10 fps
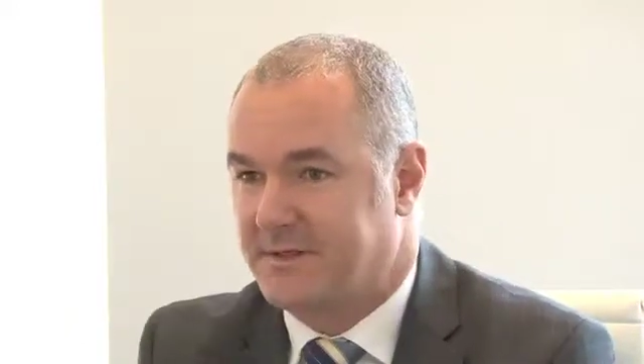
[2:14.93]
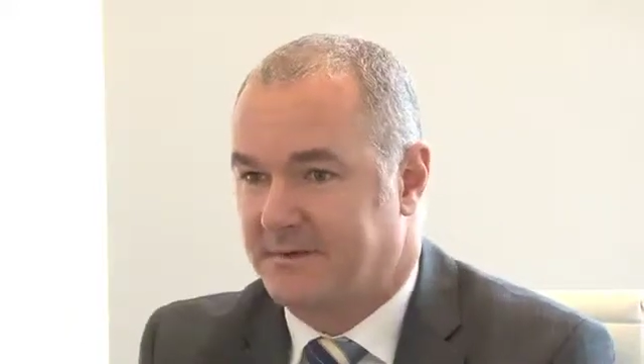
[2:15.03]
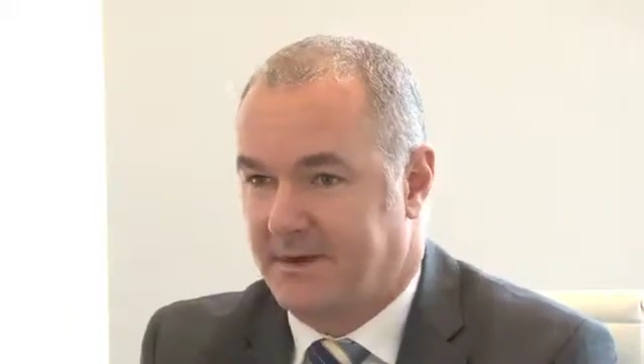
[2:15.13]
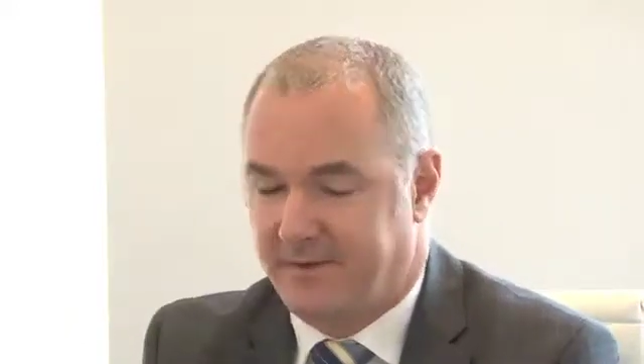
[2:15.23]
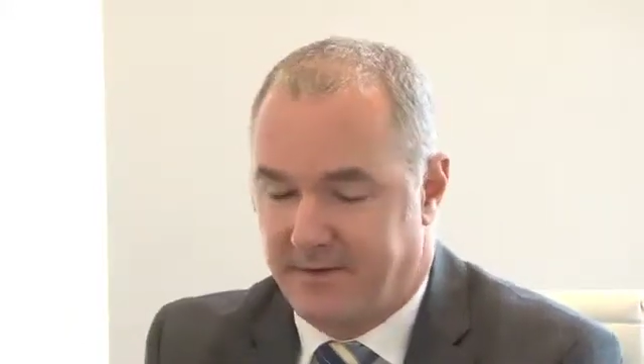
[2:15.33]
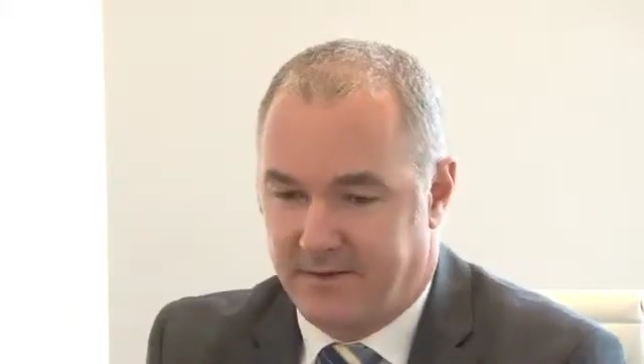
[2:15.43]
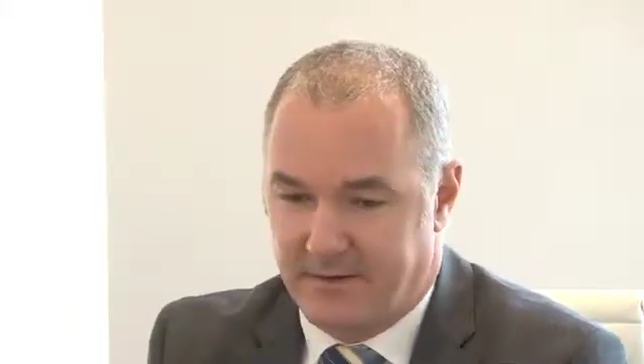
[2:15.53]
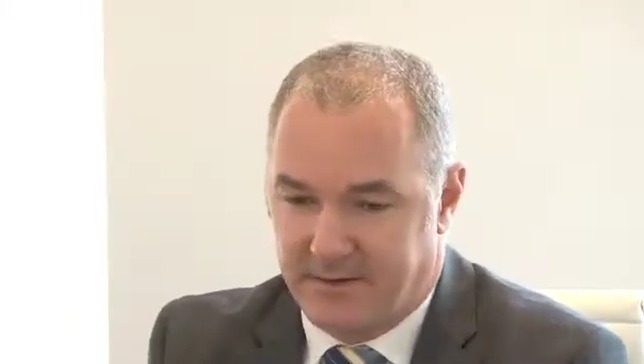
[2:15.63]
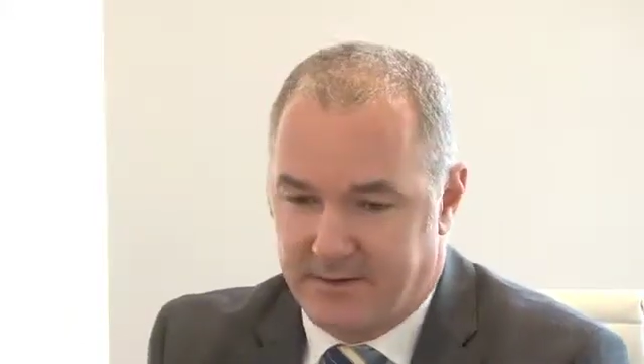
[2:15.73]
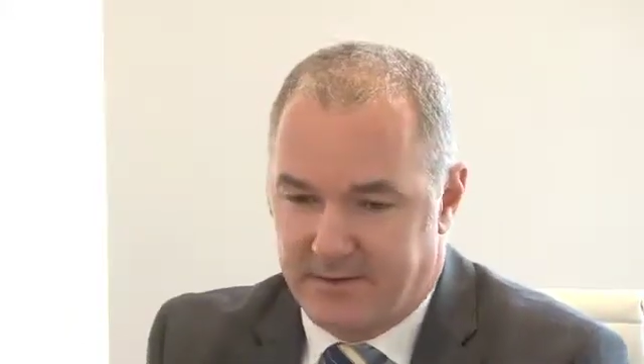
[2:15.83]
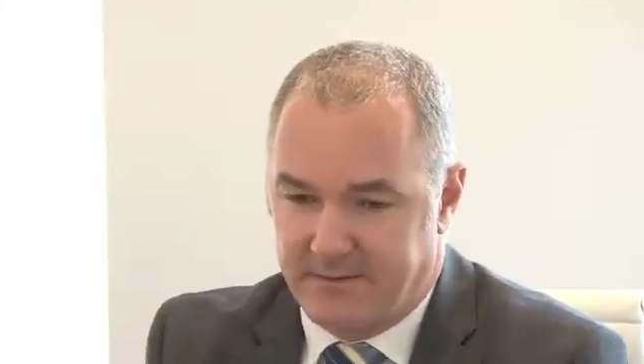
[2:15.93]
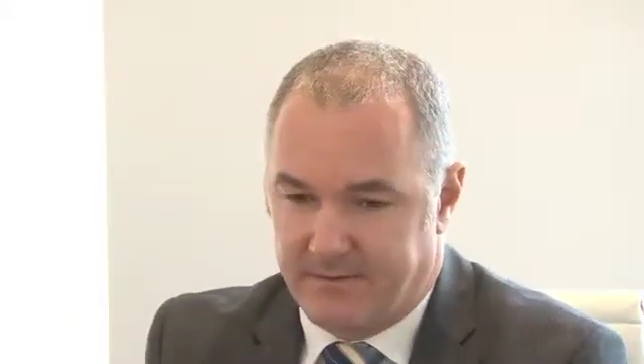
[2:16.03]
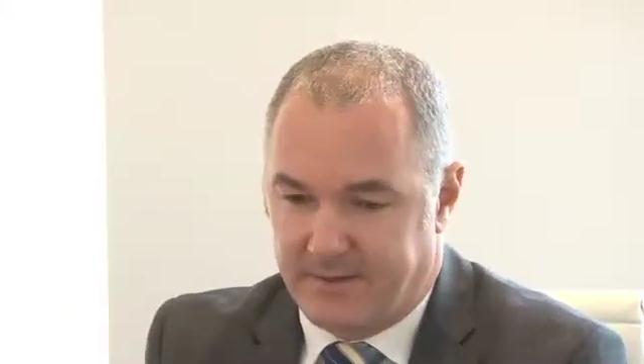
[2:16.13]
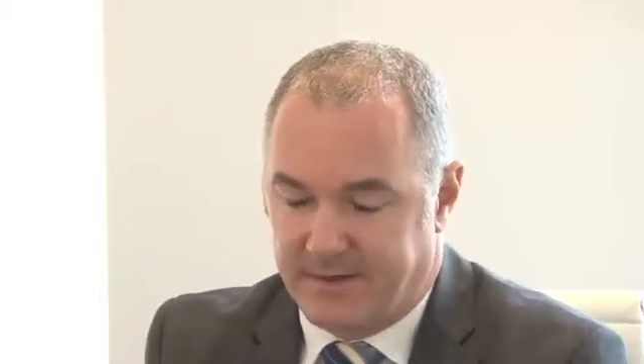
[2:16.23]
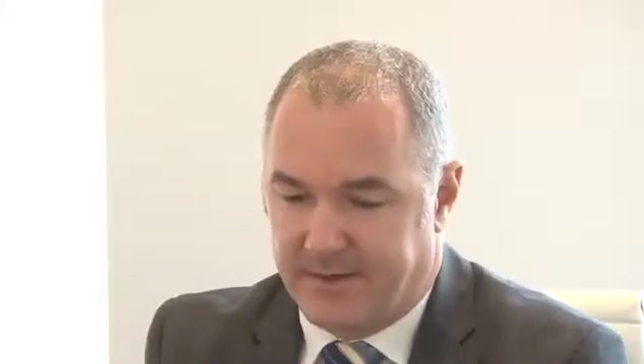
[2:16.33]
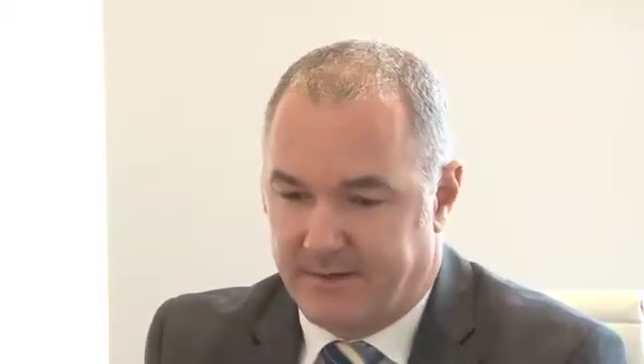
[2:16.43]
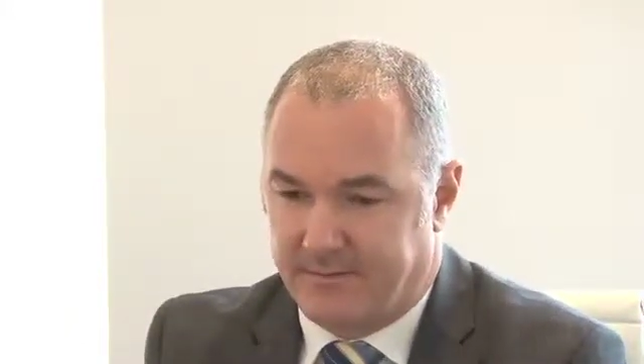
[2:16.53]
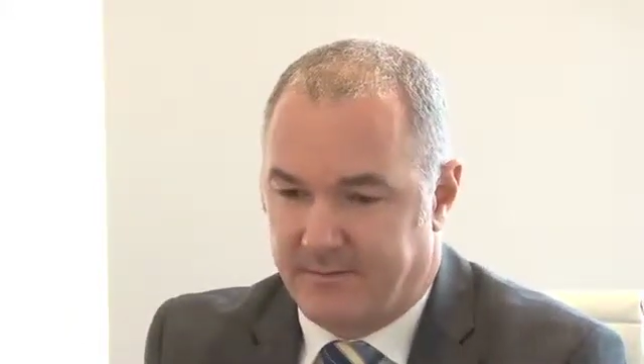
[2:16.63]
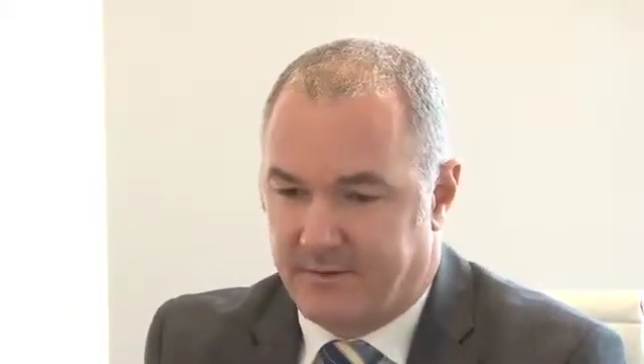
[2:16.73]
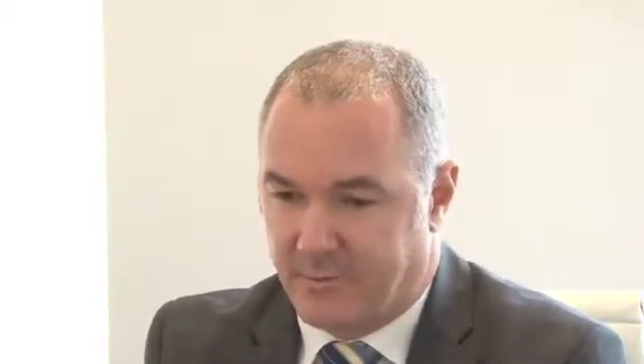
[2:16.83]
and
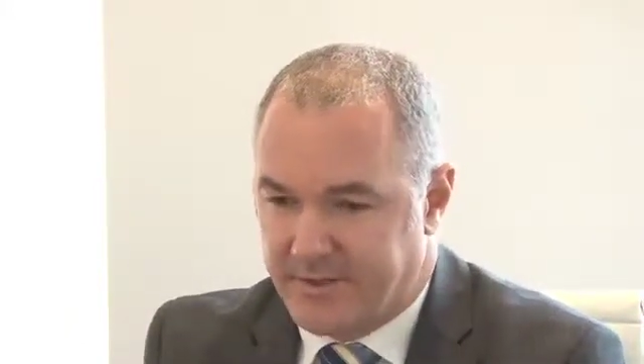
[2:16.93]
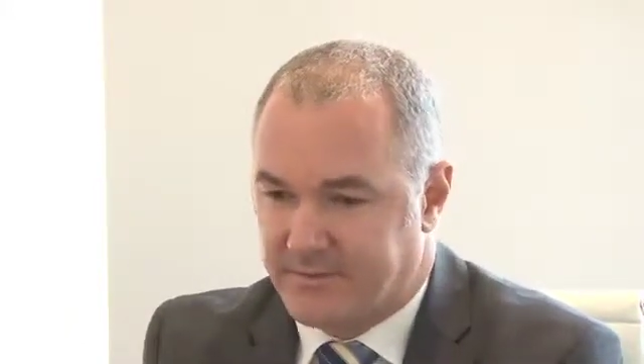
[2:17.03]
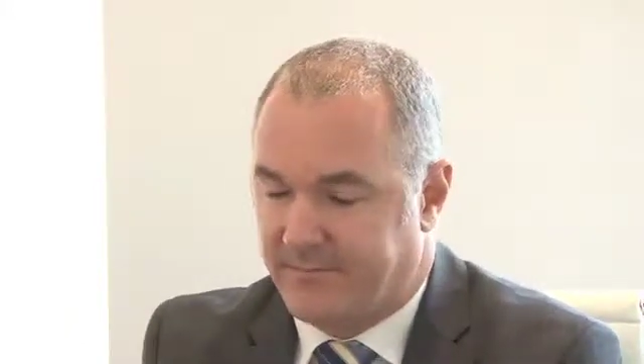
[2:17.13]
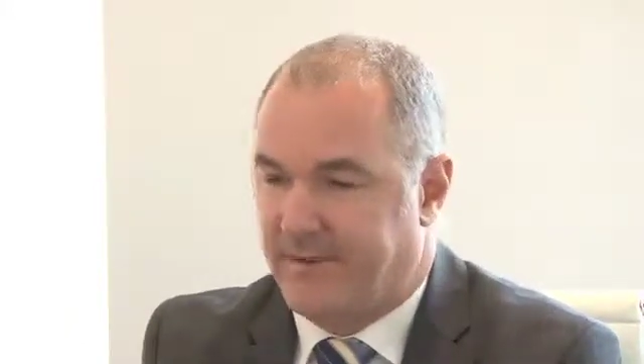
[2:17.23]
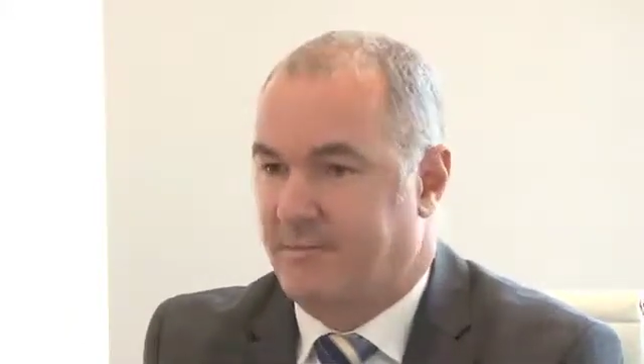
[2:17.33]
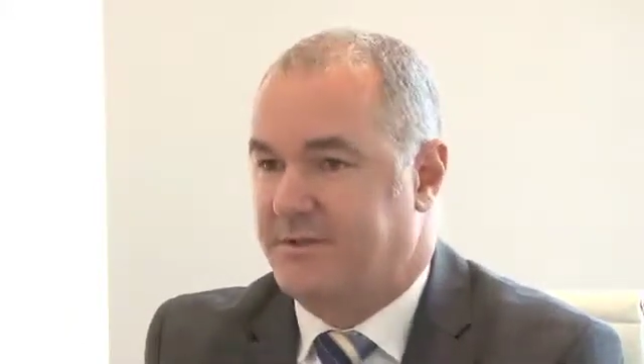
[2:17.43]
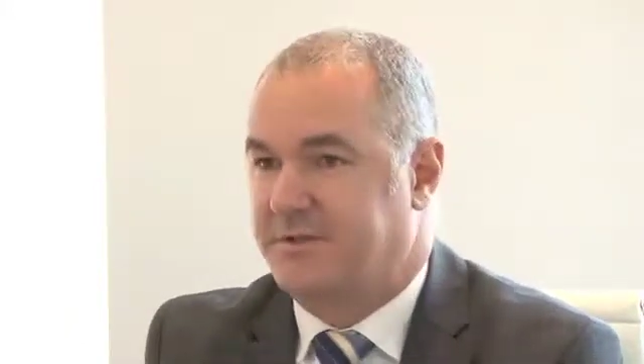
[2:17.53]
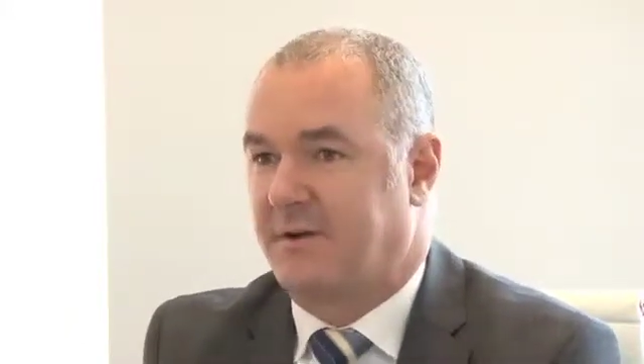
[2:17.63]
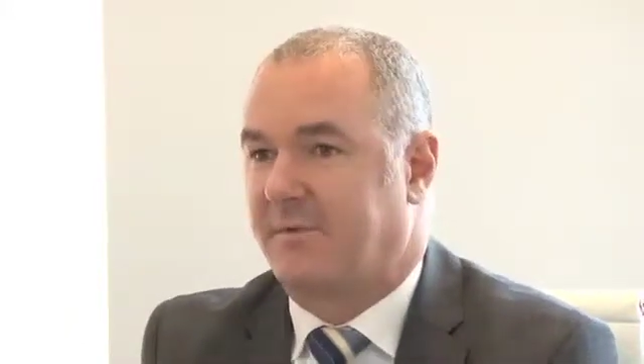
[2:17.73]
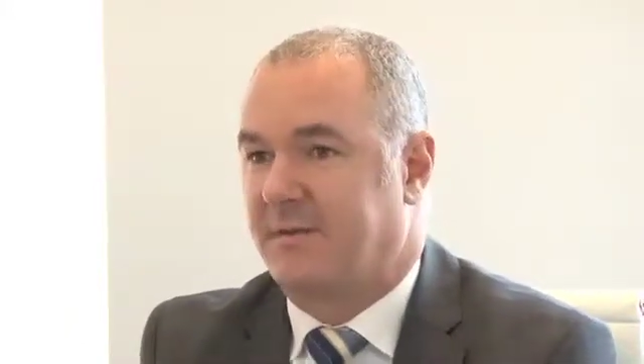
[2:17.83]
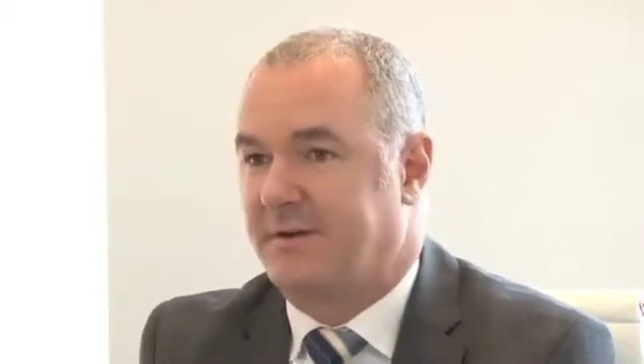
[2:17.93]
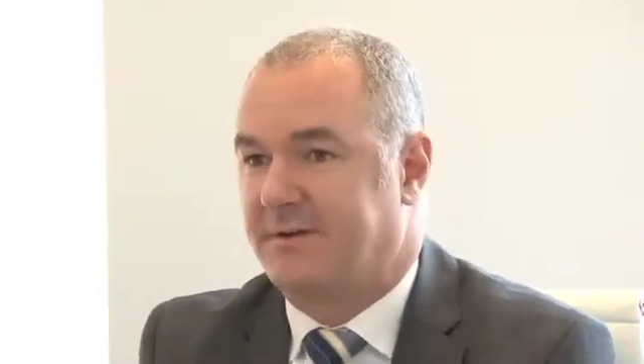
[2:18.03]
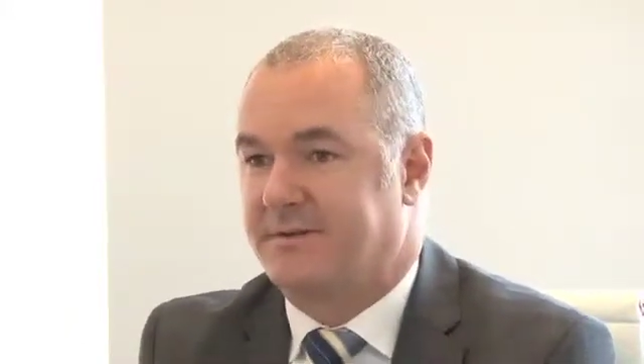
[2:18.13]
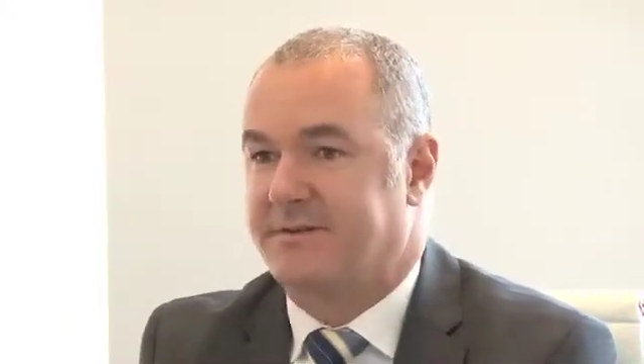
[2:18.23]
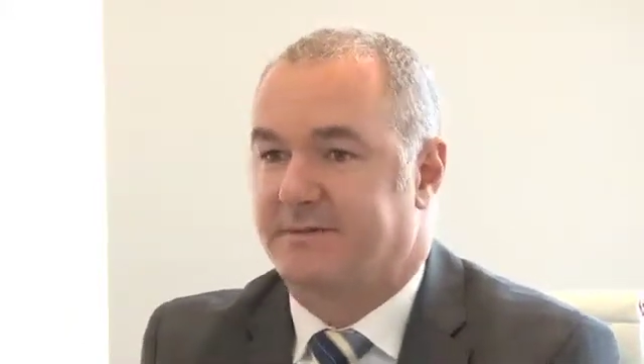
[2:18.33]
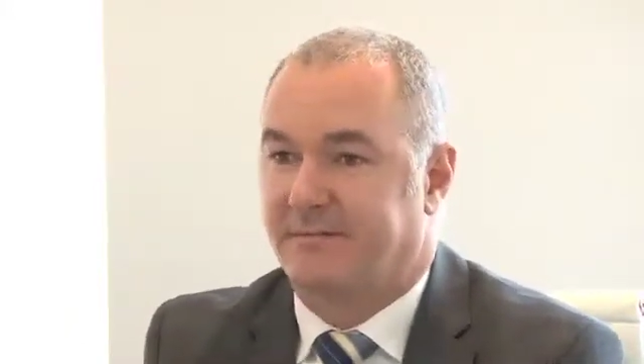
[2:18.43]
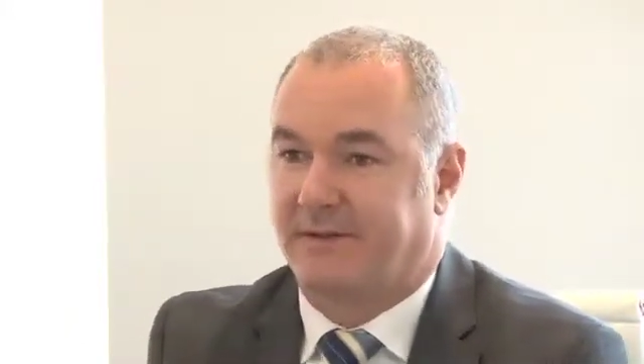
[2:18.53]
the reason for that was generally because